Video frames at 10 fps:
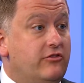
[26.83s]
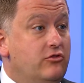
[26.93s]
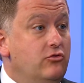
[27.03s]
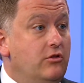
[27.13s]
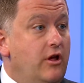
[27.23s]

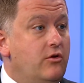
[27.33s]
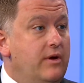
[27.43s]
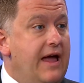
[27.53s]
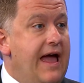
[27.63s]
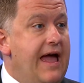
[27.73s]
school like
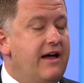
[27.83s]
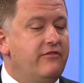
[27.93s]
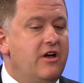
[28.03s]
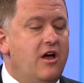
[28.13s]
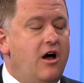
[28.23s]
we
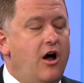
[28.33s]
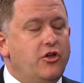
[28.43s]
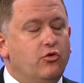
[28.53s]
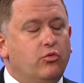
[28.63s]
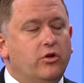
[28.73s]
have. Uh,
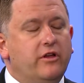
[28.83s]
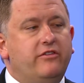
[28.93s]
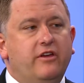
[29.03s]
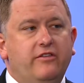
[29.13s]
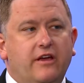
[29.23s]
you really
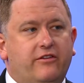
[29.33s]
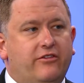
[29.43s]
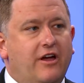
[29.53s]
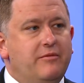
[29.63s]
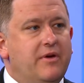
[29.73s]
see the
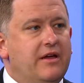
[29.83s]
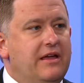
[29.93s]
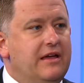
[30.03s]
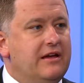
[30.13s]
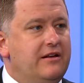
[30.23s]
excitement
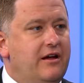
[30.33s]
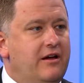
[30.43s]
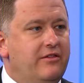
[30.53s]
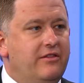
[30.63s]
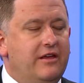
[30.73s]
in
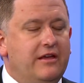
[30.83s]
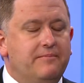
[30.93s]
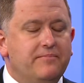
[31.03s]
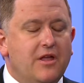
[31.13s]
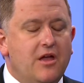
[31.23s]
uh, the
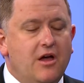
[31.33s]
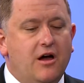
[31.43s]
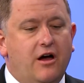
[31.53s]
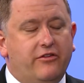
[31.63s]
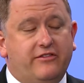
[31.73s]

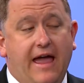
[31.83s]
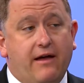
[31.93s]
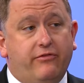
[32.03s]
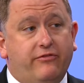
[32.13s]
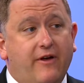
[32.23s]
uh,
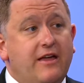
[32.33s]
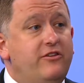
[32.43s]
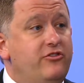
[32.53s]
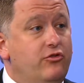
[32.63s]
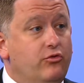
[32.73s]
staff face. You